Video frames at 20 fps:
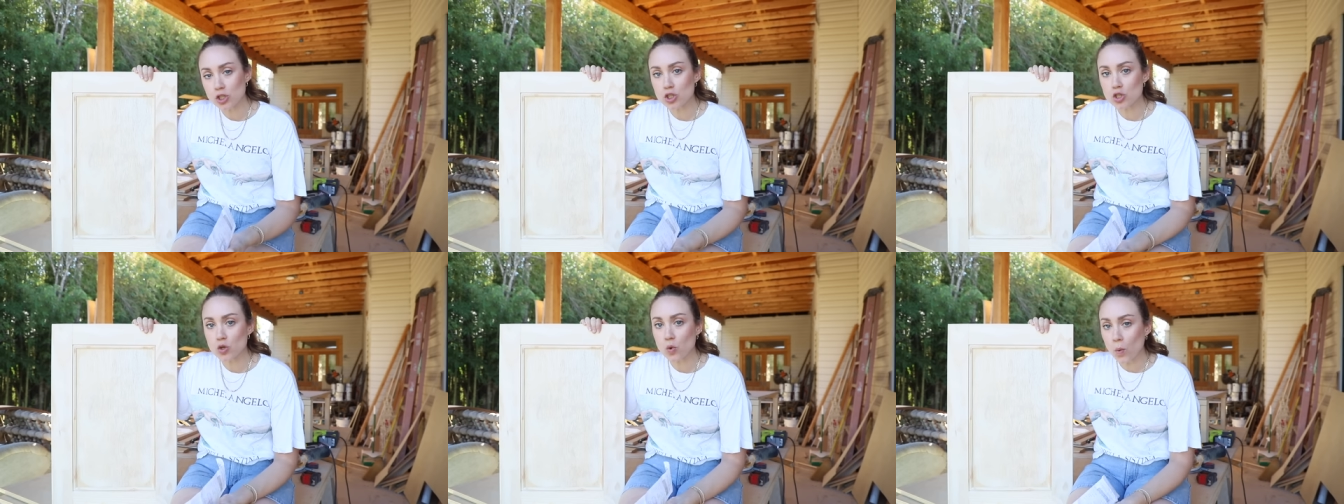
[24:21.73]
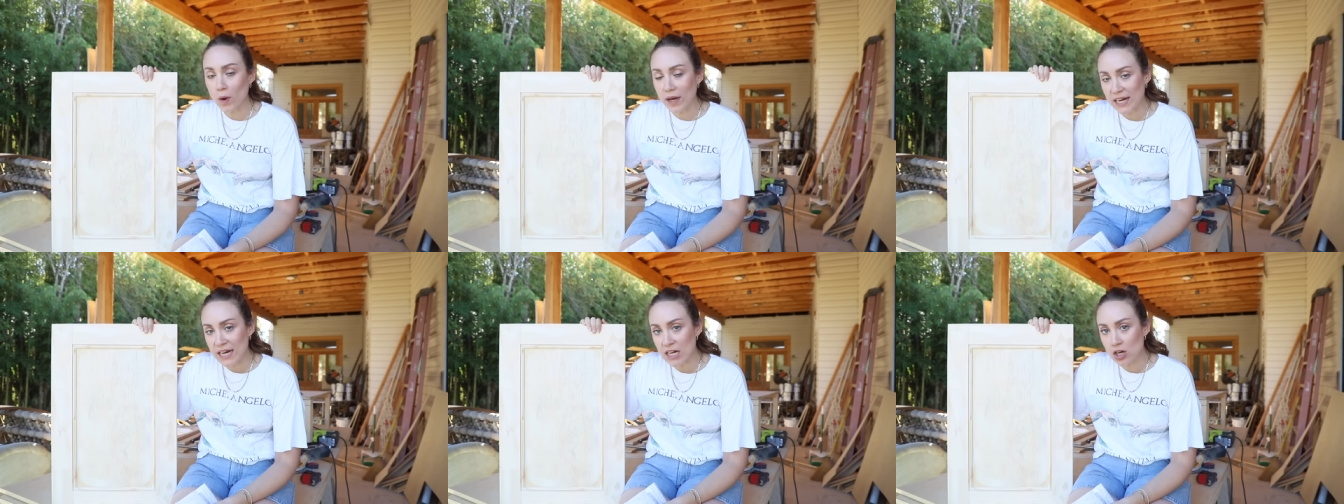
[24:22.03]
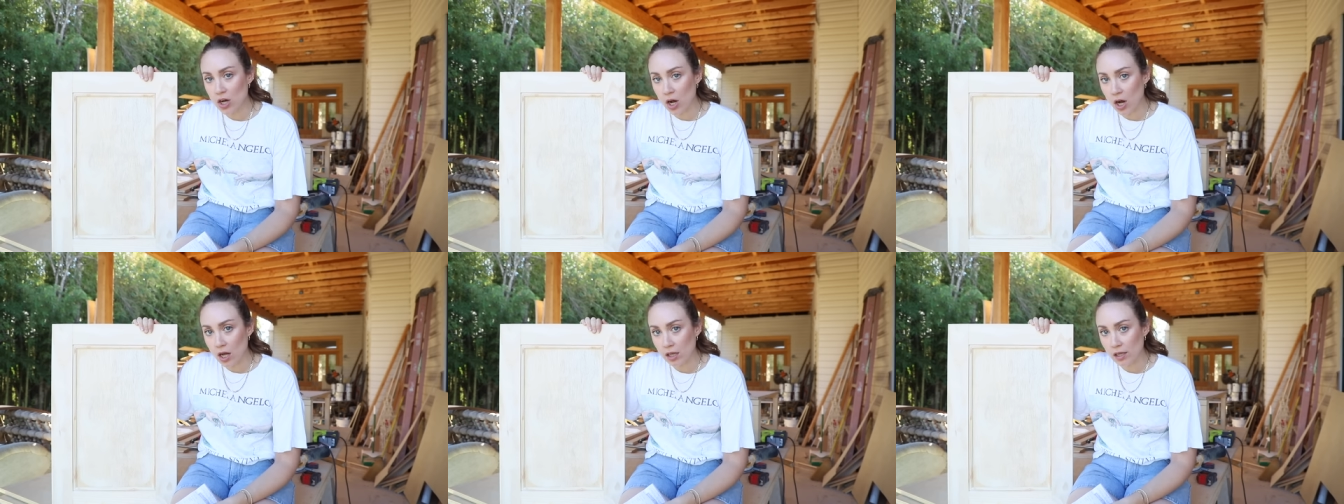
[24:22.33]
twenty
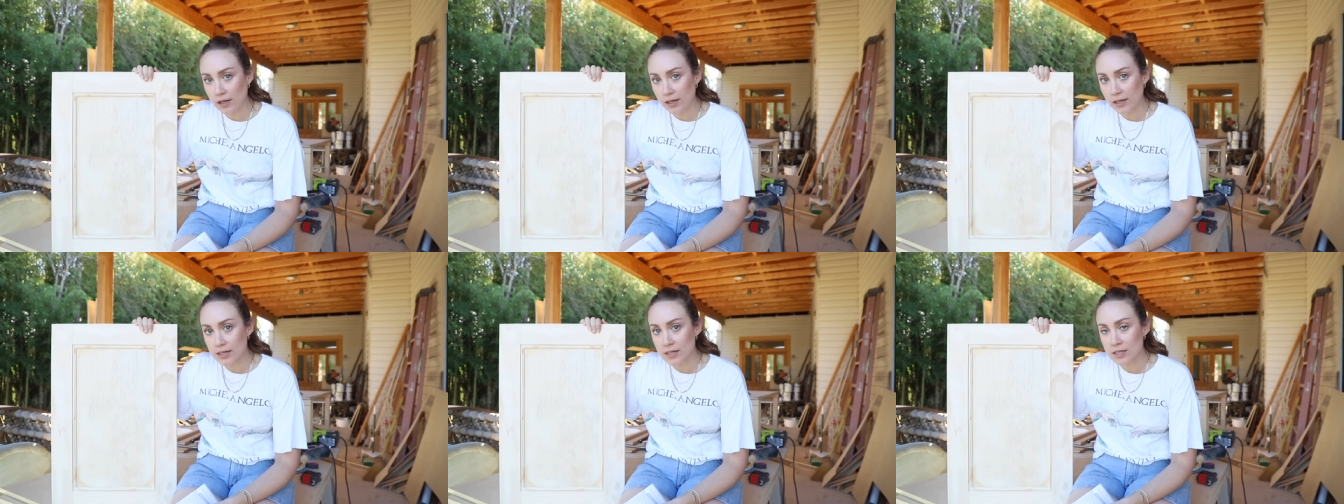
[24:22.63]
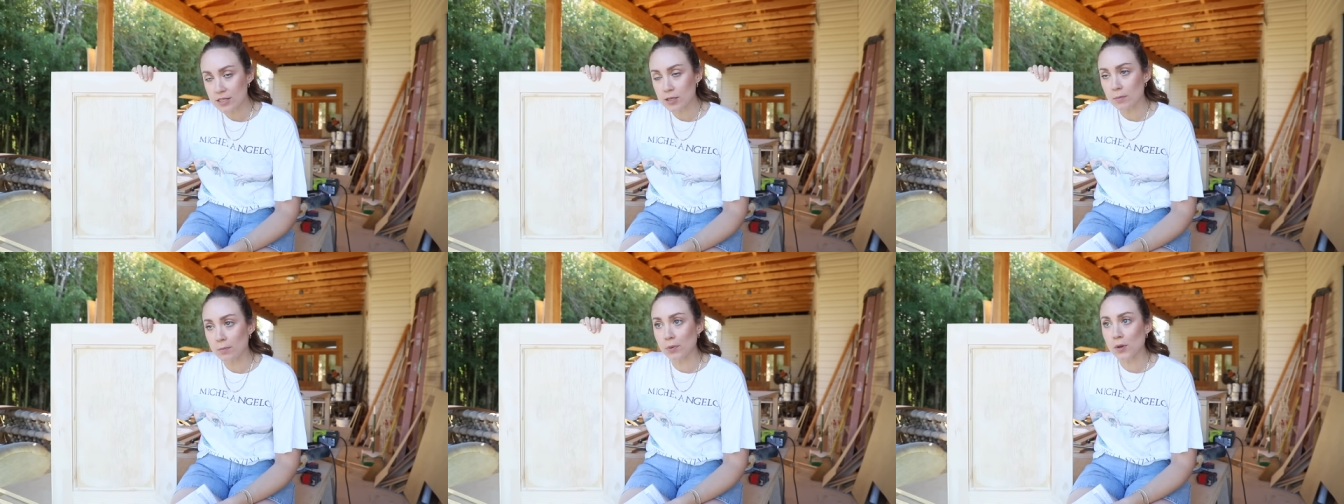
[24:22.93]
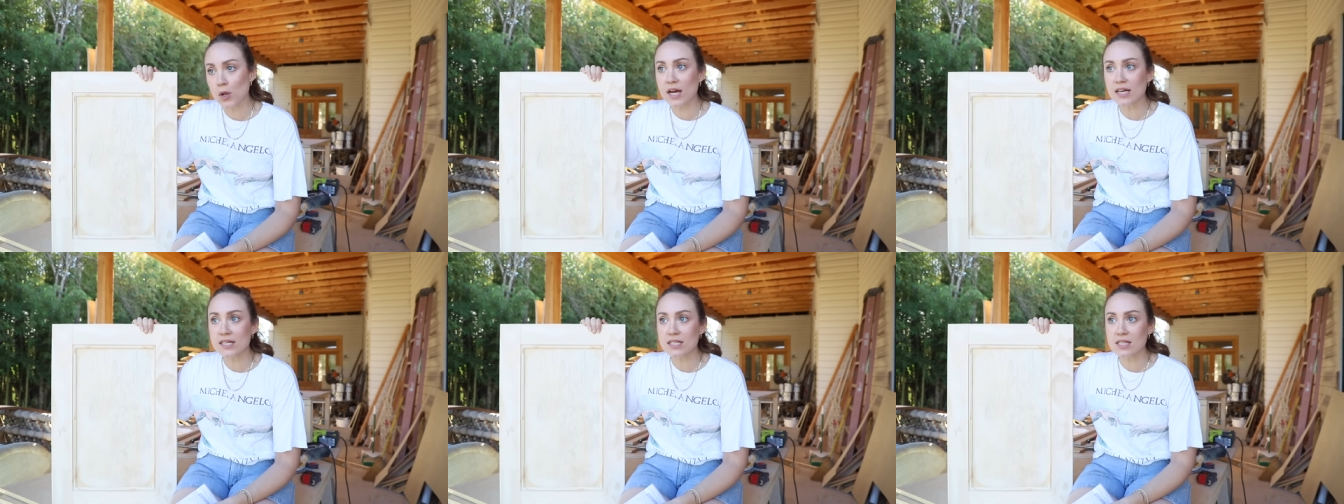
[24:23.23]
dollars
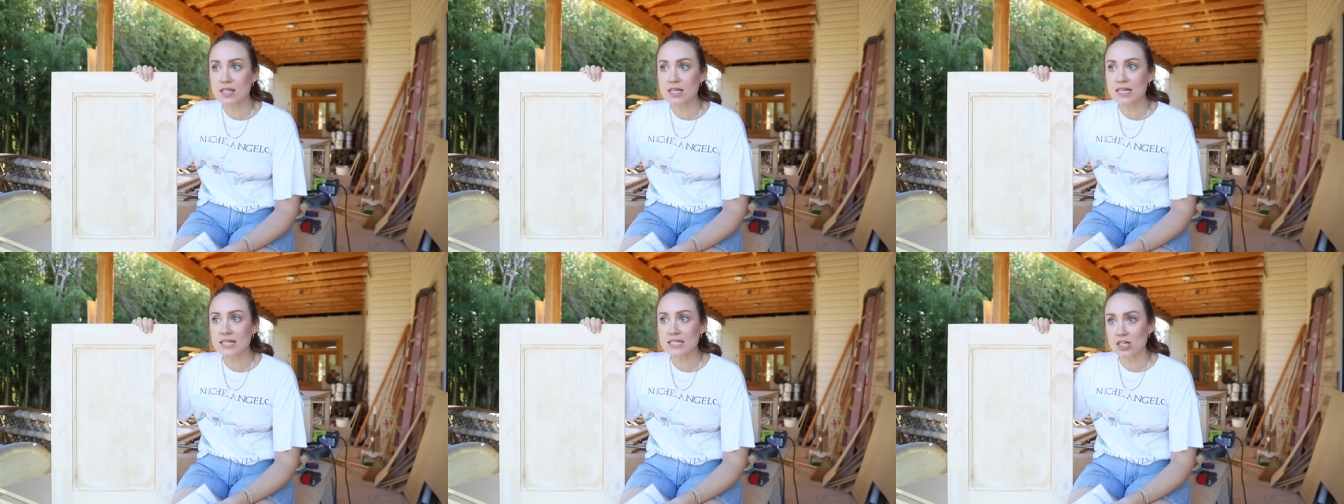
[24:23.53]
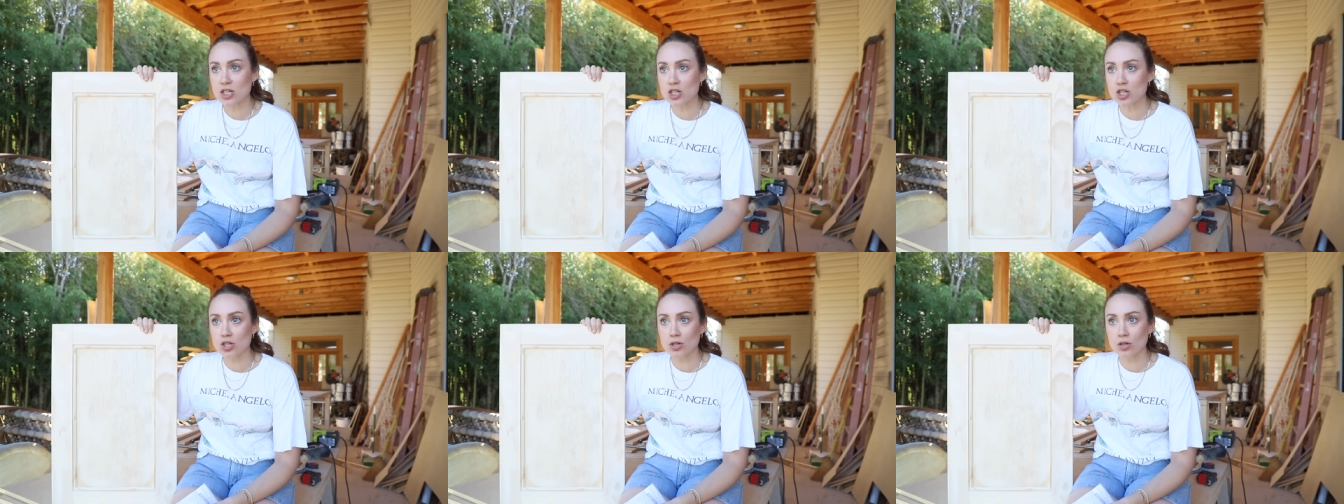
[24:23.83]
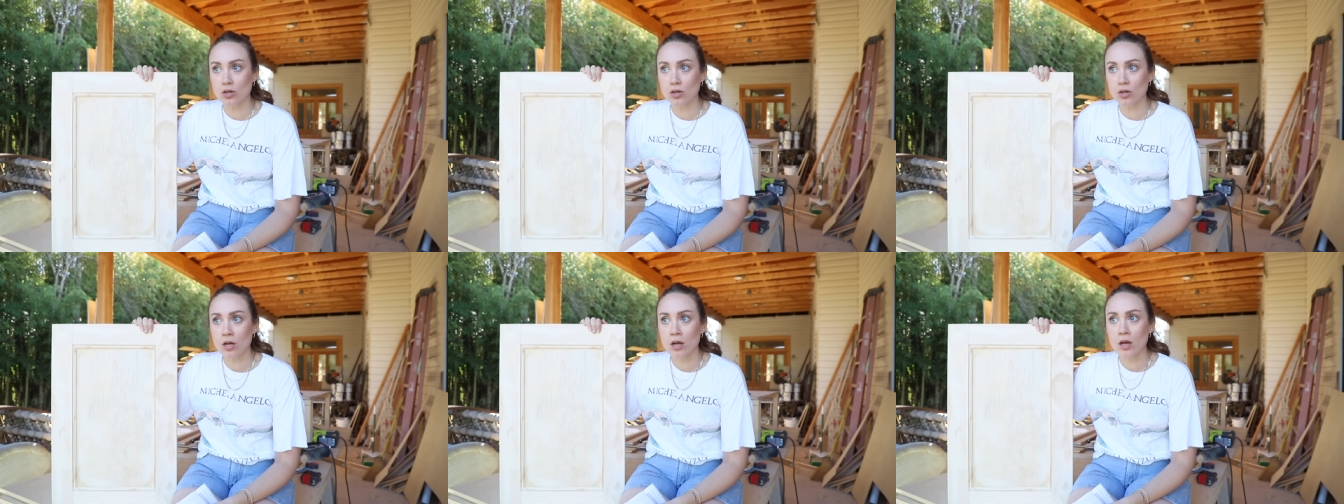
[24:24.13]
plus the
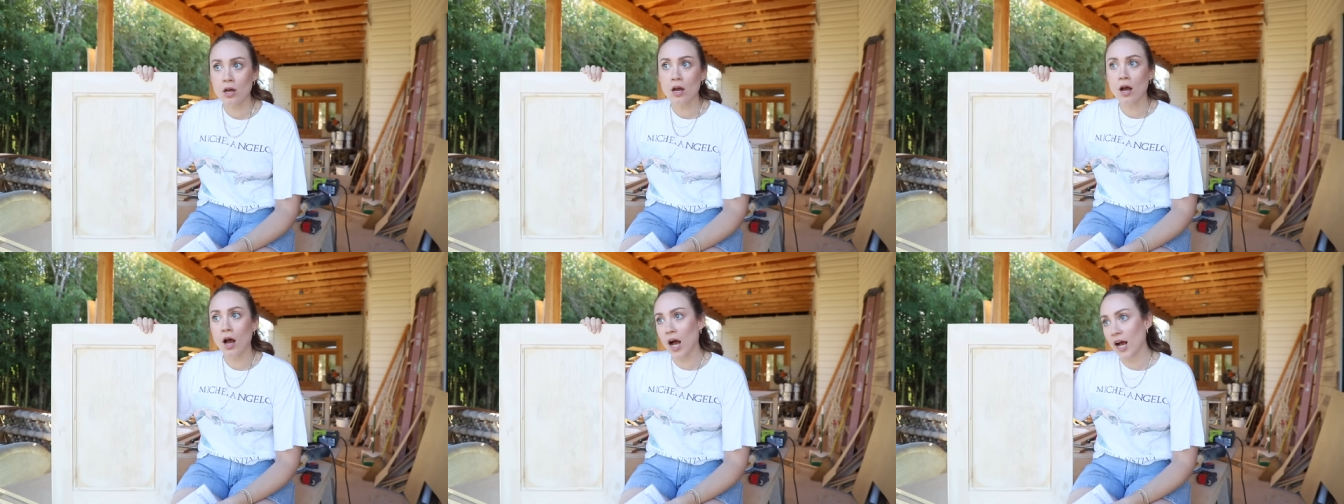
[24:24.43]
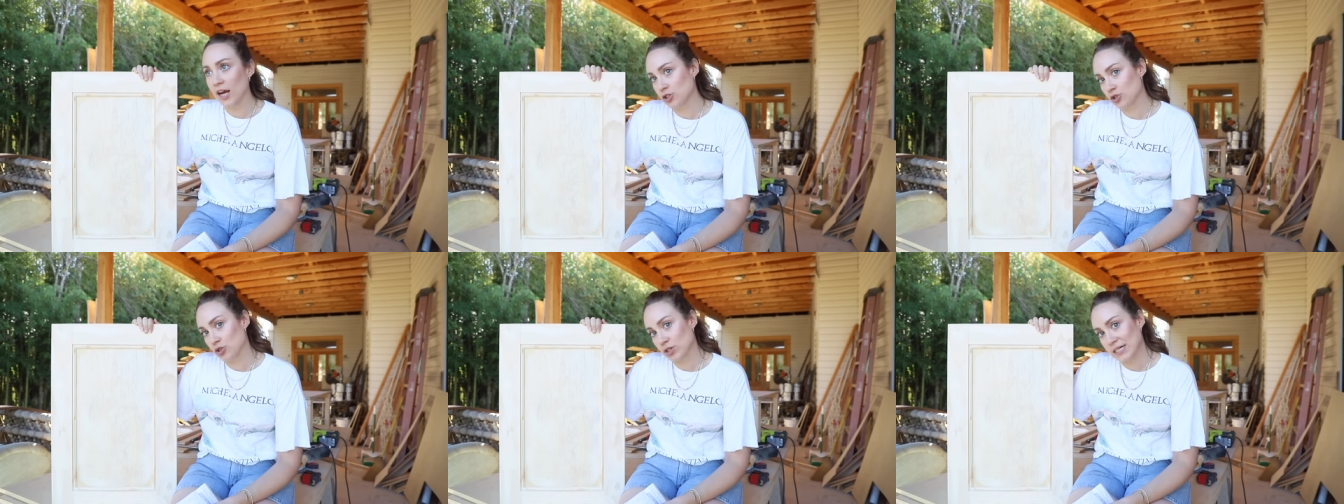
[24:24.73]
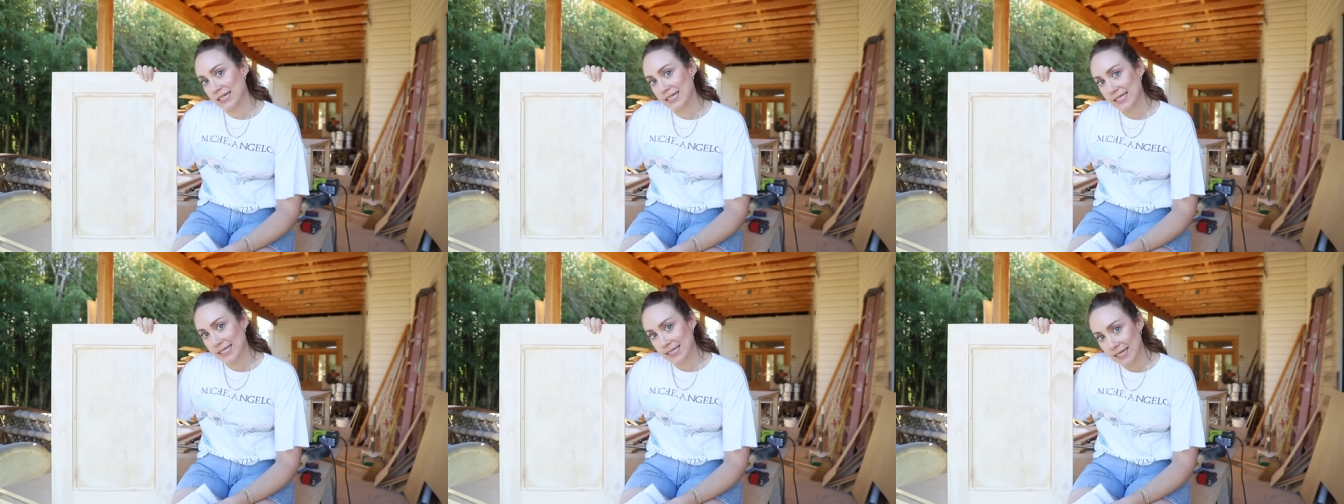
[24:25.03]
additional one
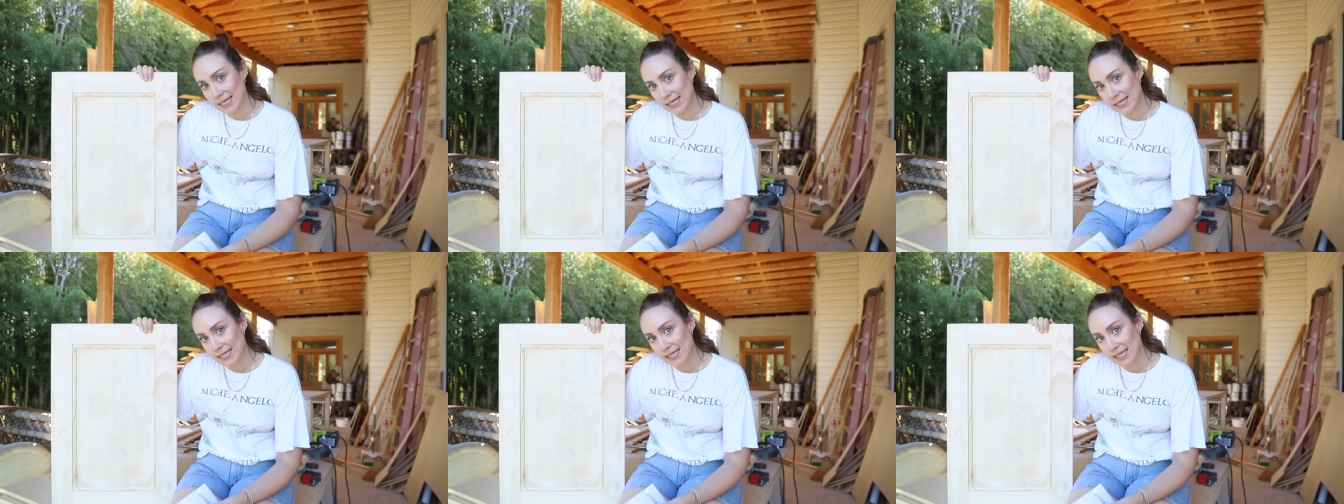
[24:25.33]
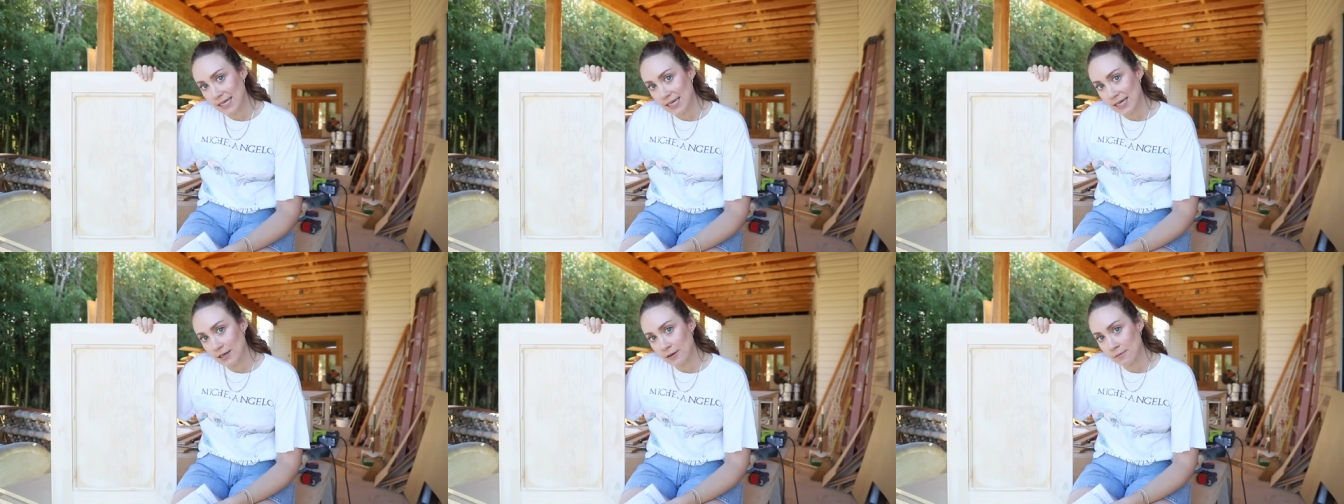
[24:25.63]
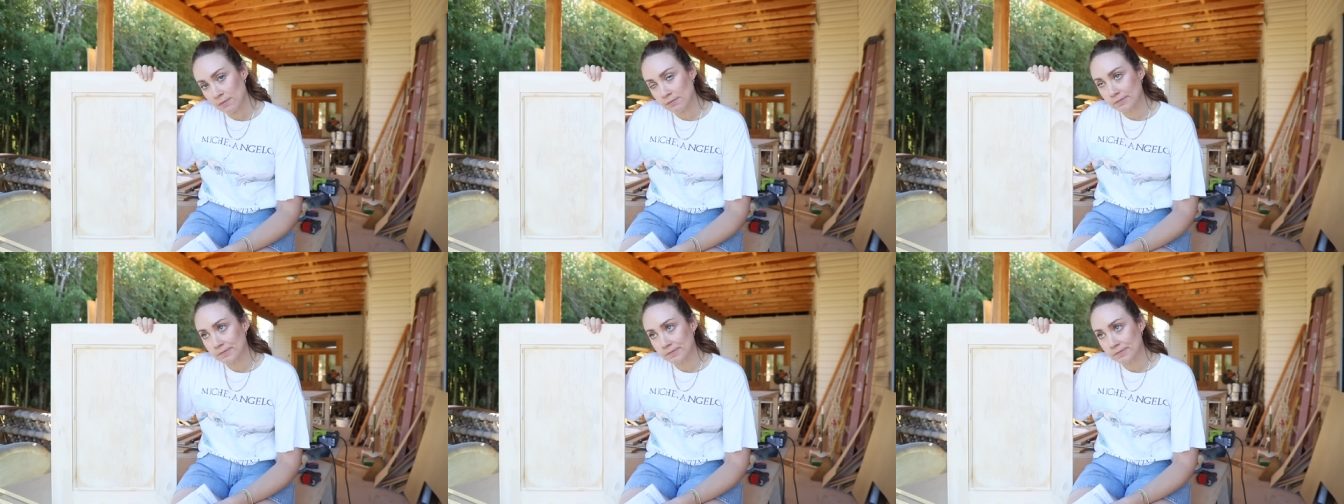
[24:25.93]
hundred sixty